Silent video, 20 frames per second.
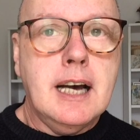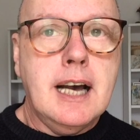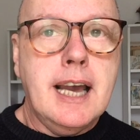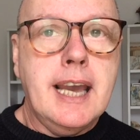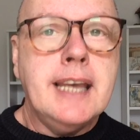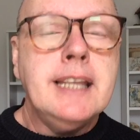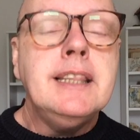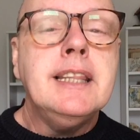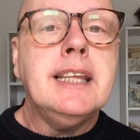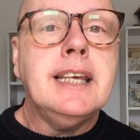
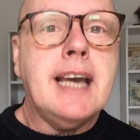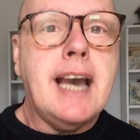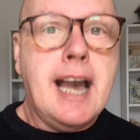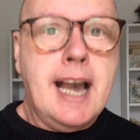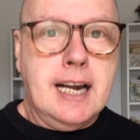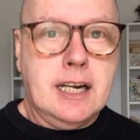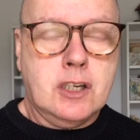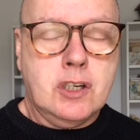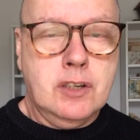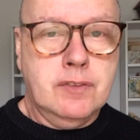in the
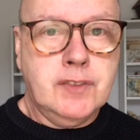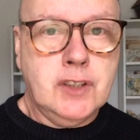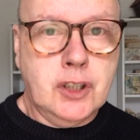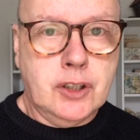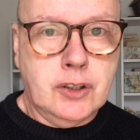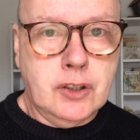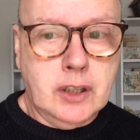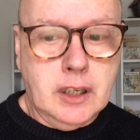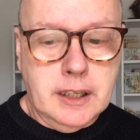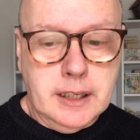act of
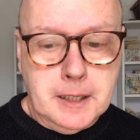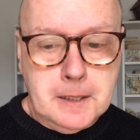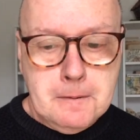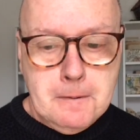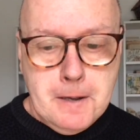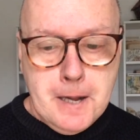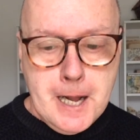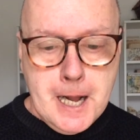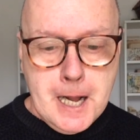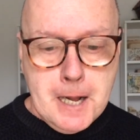journaling.
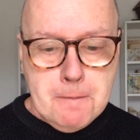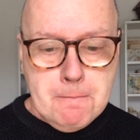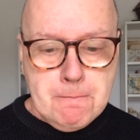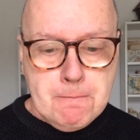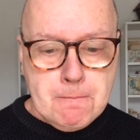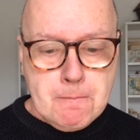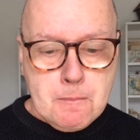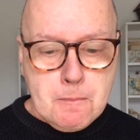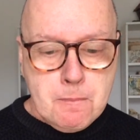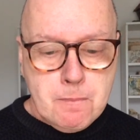
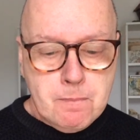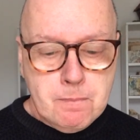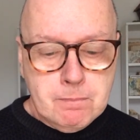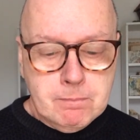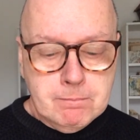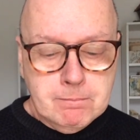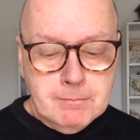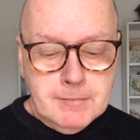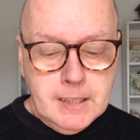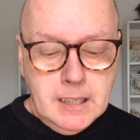
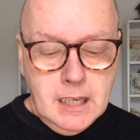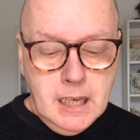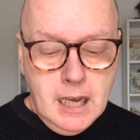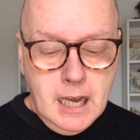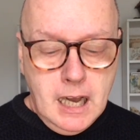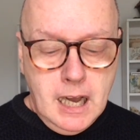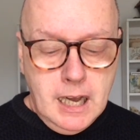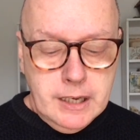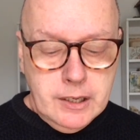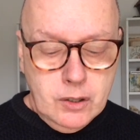
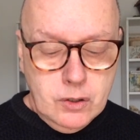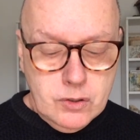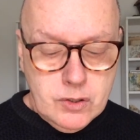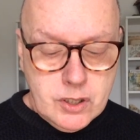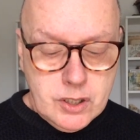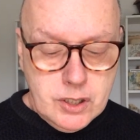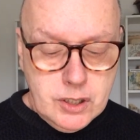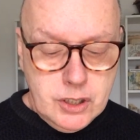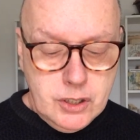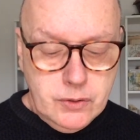I
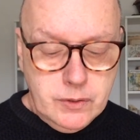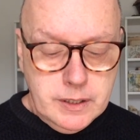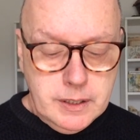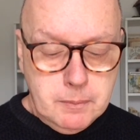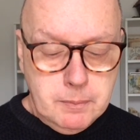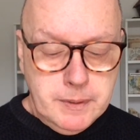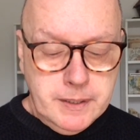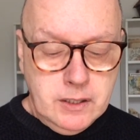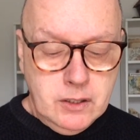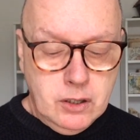also do it
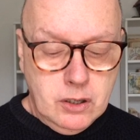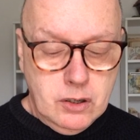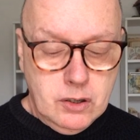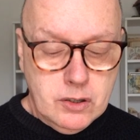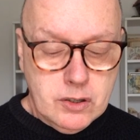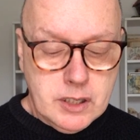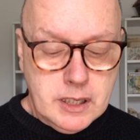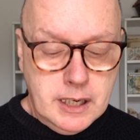because